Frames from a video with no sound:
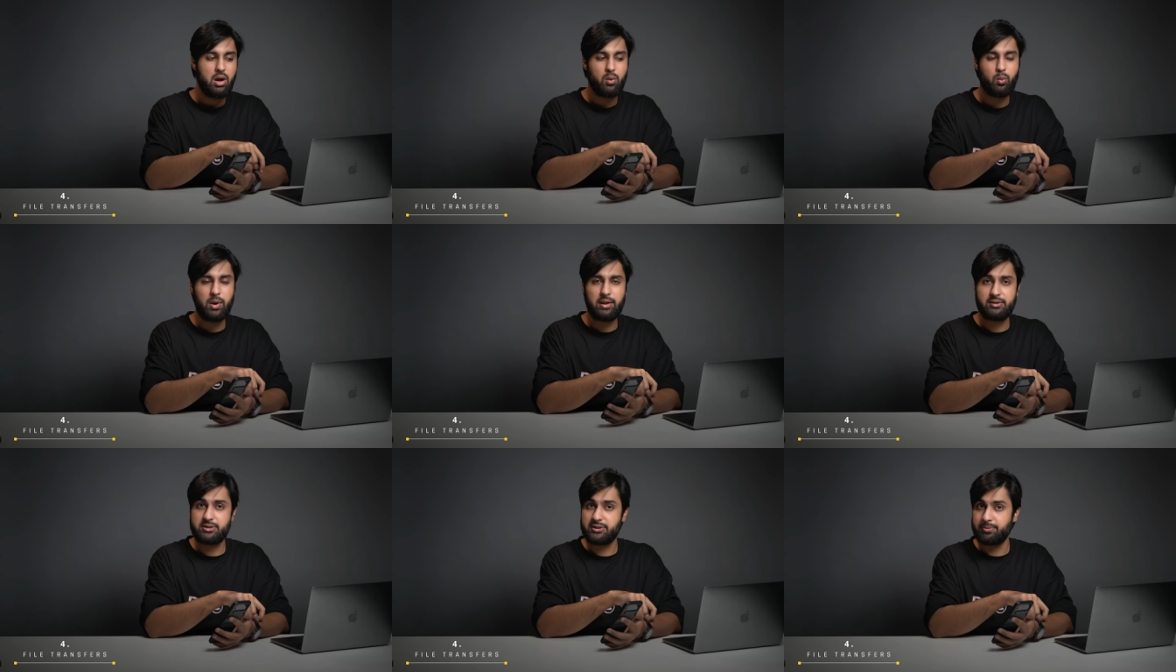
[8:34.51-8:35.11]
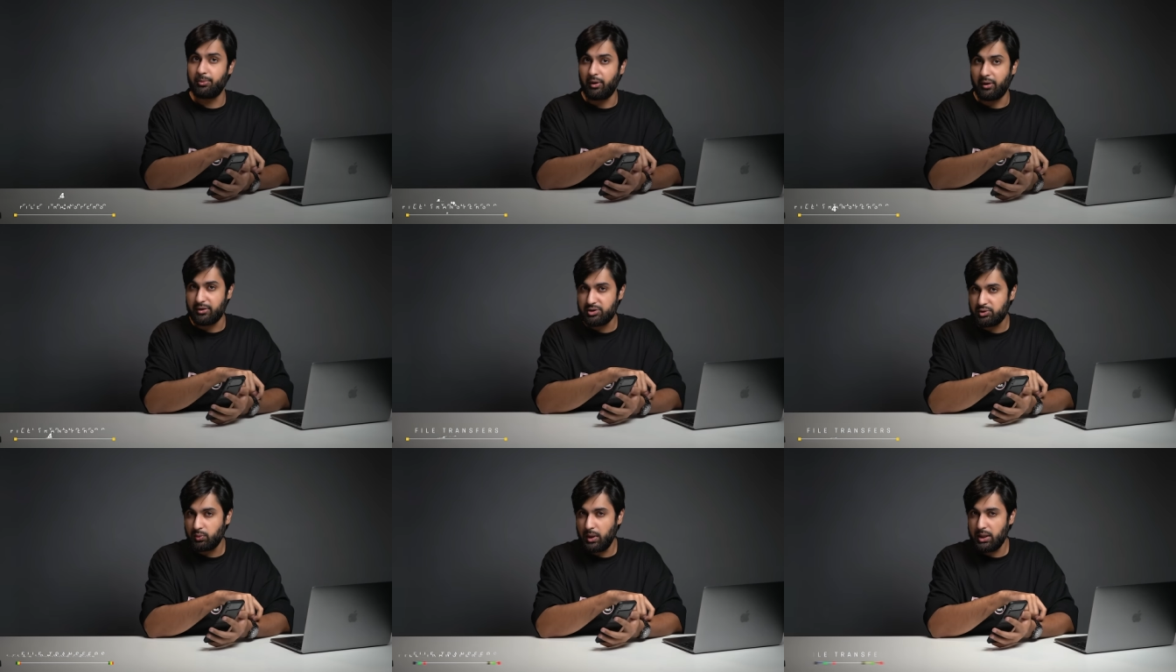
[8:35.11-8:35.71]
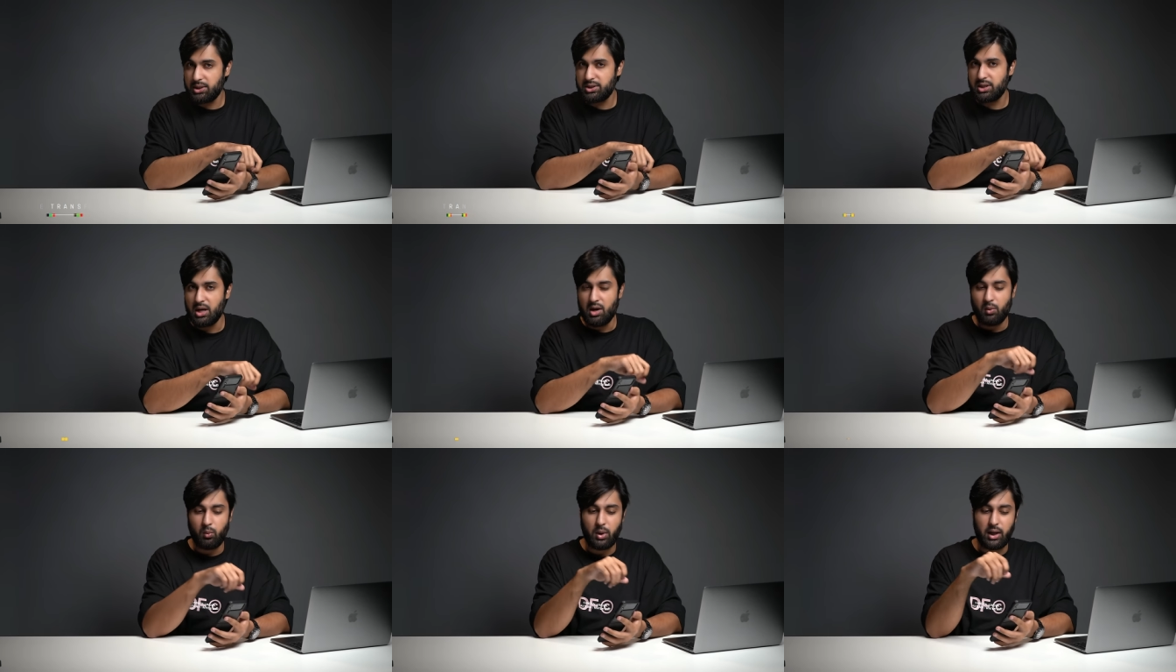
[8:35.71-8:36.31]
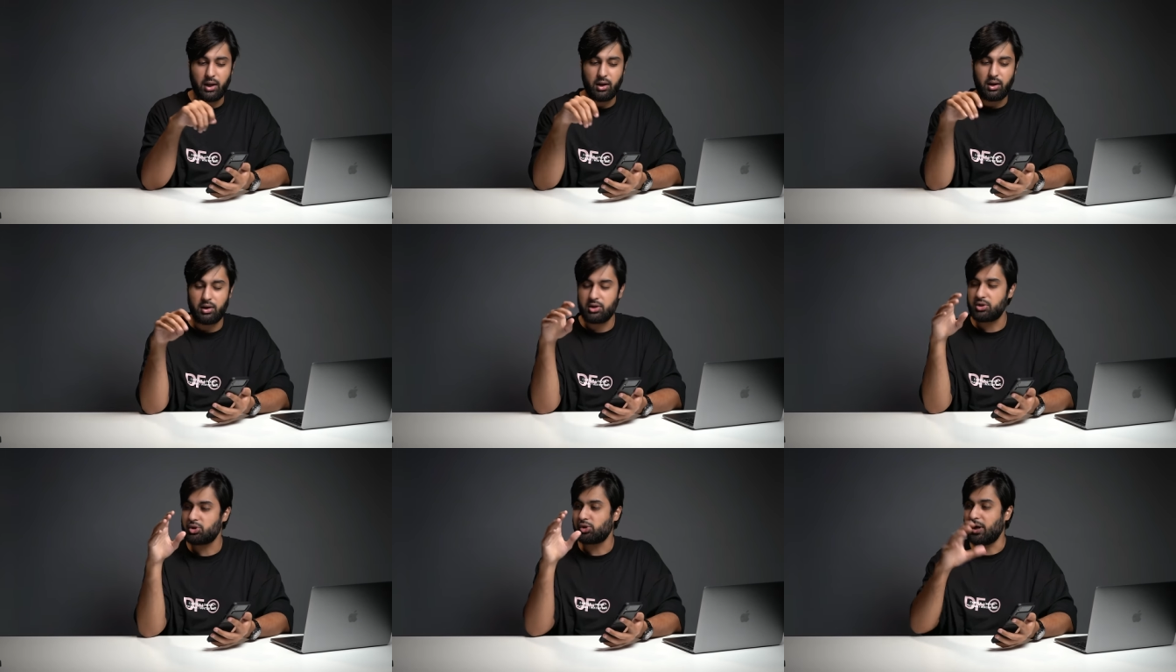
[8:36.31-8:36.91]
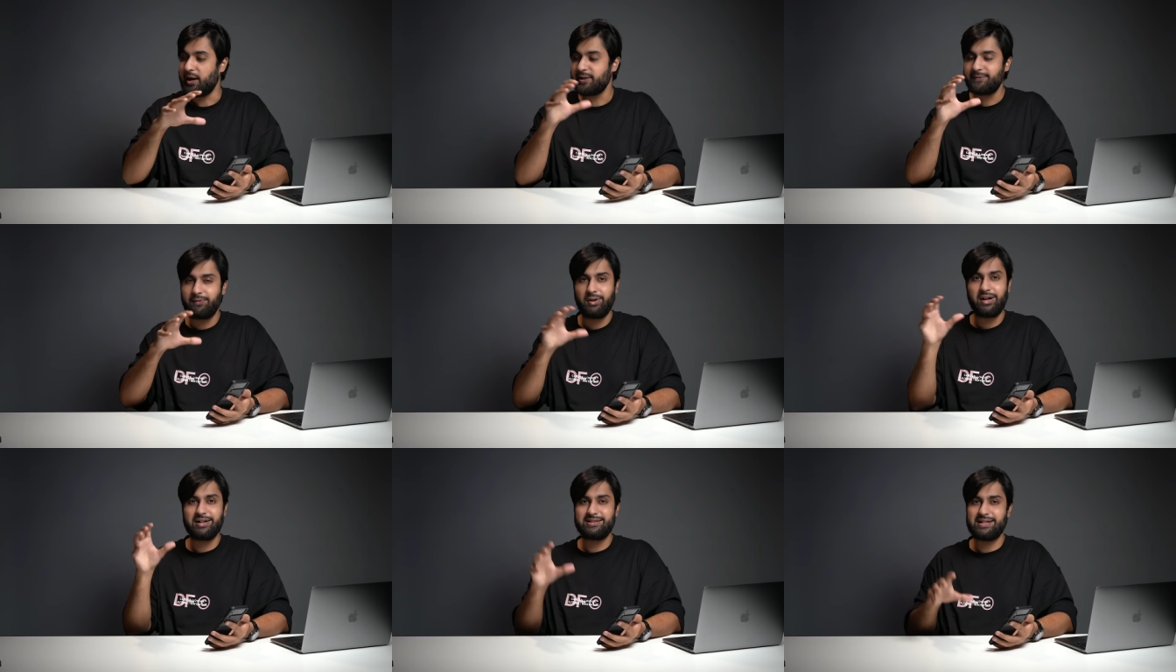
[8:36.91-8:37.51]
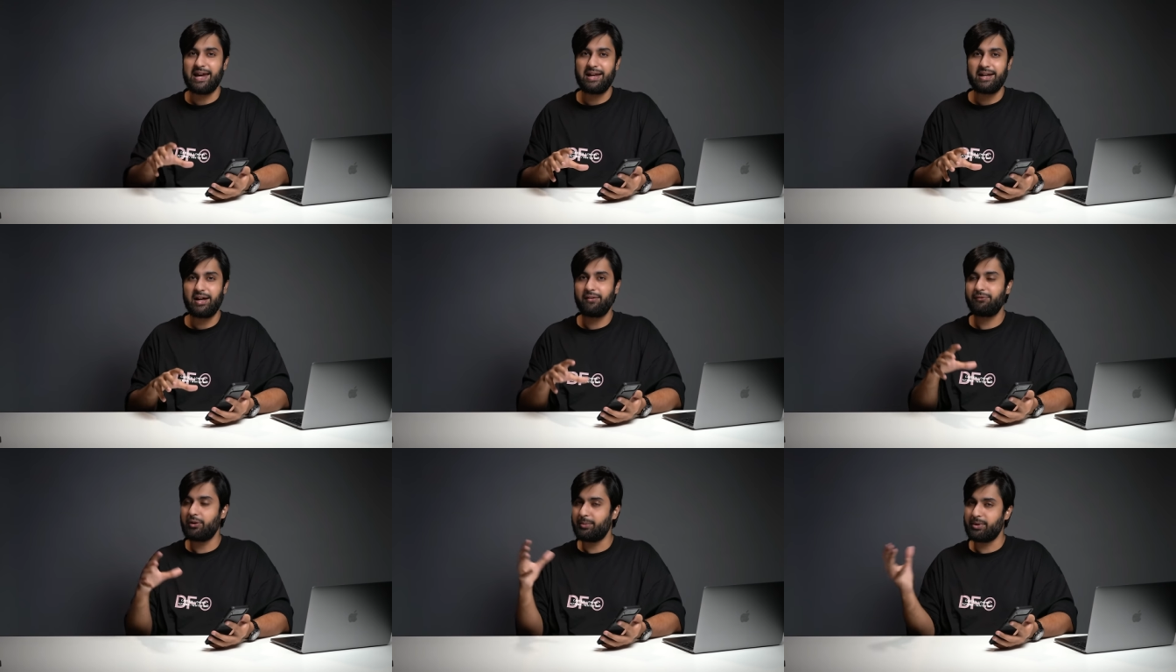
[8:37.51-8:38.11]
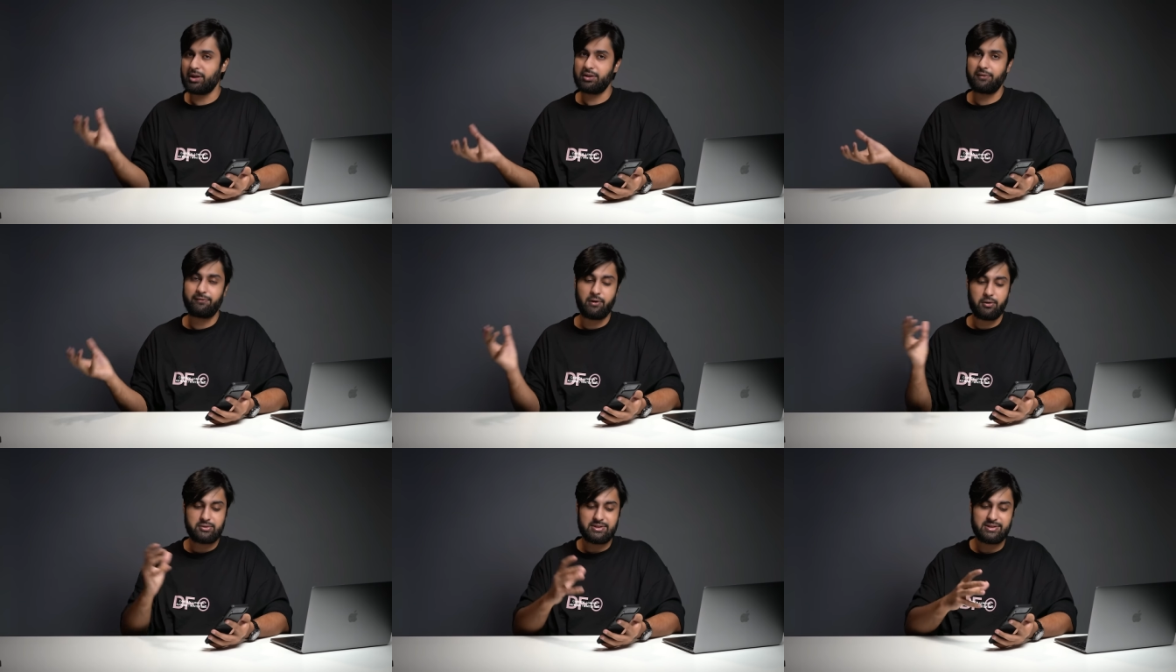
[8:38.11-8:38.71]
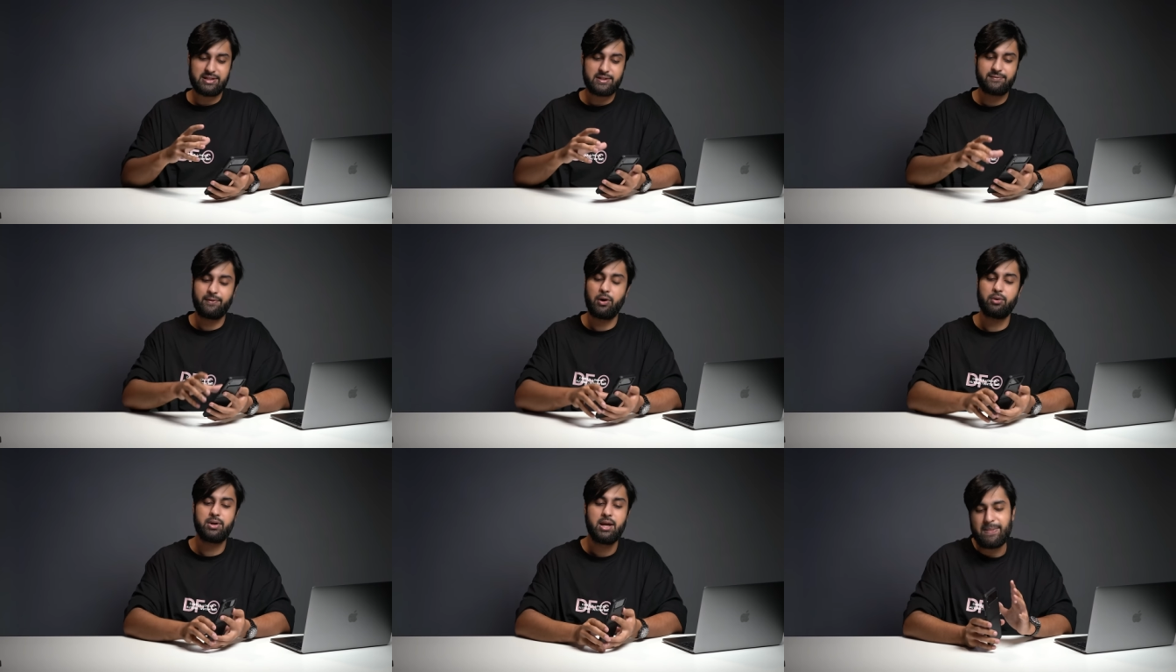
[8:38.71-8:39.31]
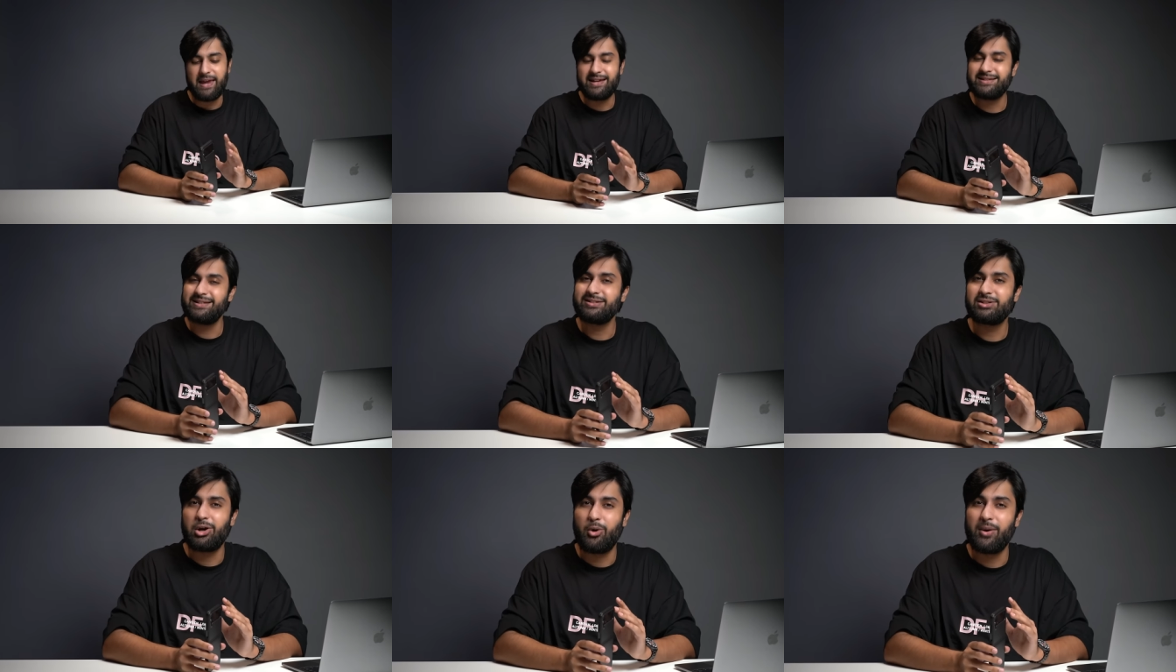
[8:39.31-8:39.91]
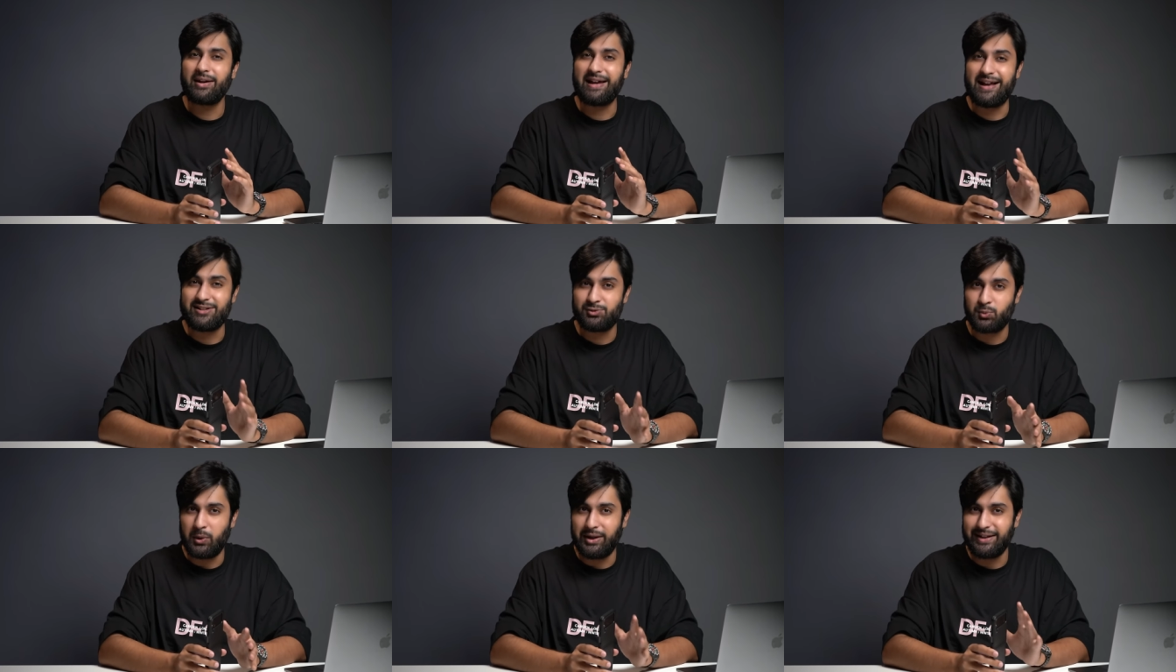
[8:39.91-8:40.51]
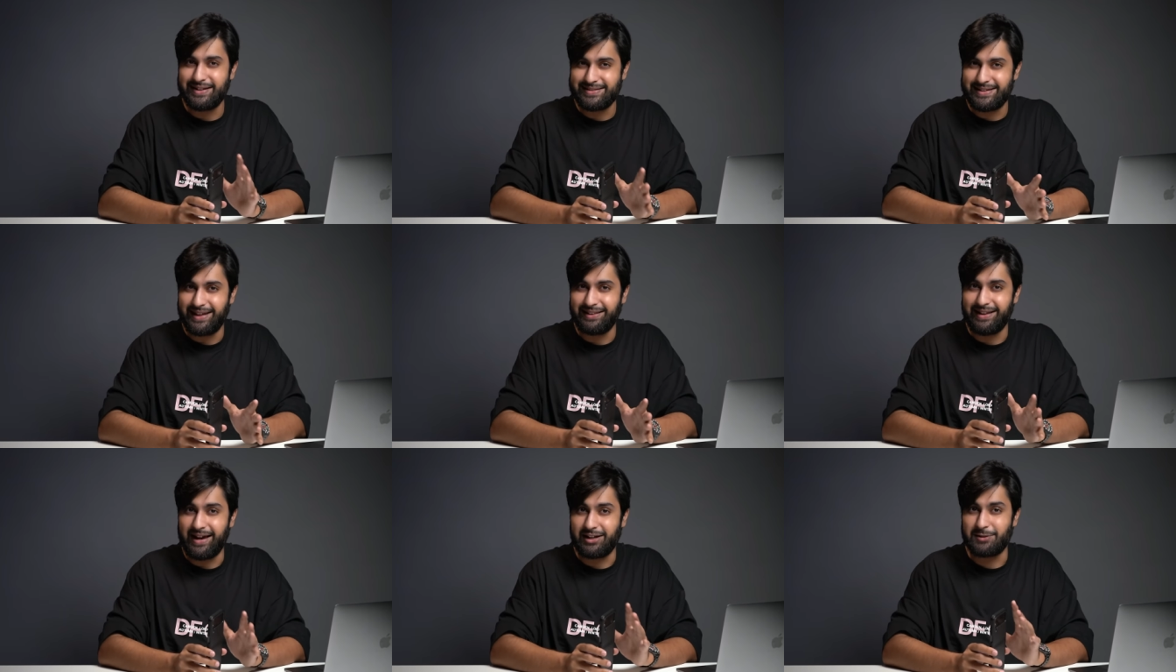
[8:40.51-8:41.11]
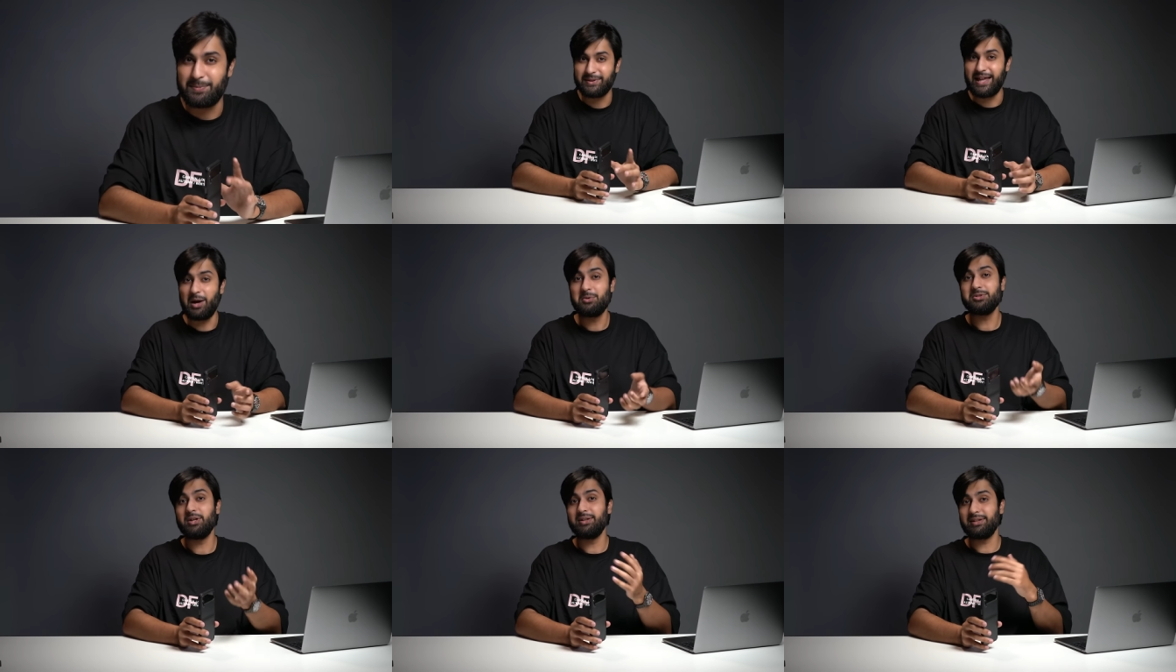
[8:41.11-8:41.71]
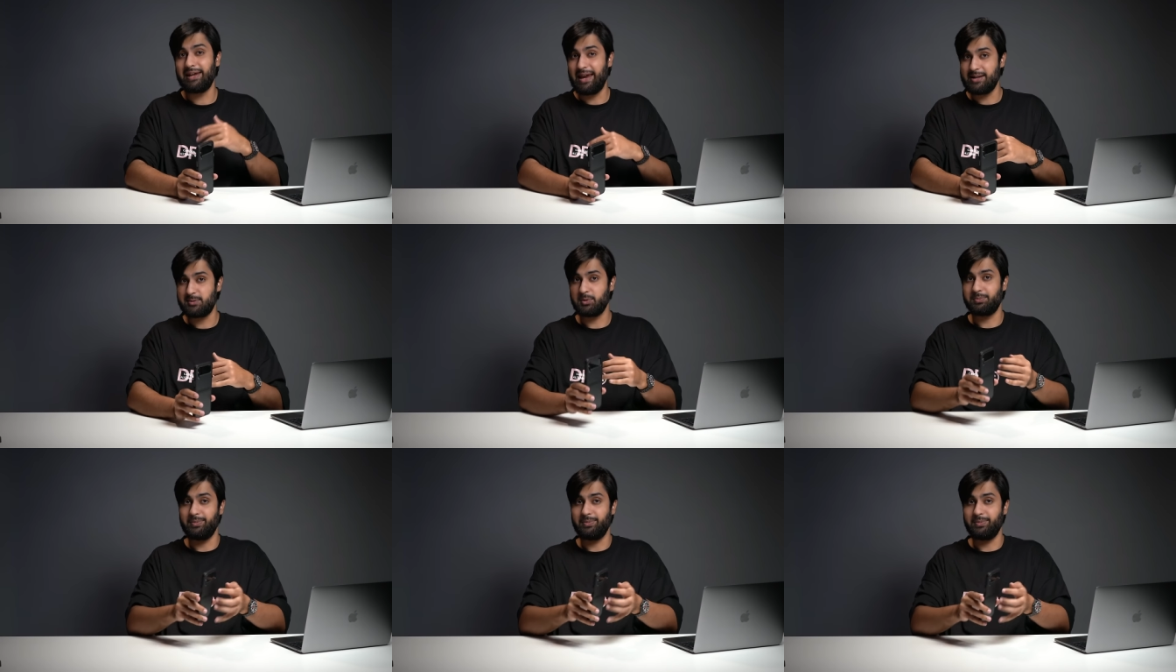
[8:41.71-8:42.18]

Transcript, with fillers: with Smart Switch where transferring data from another phone to this phone isn't going as well as they liked. But that was not the case with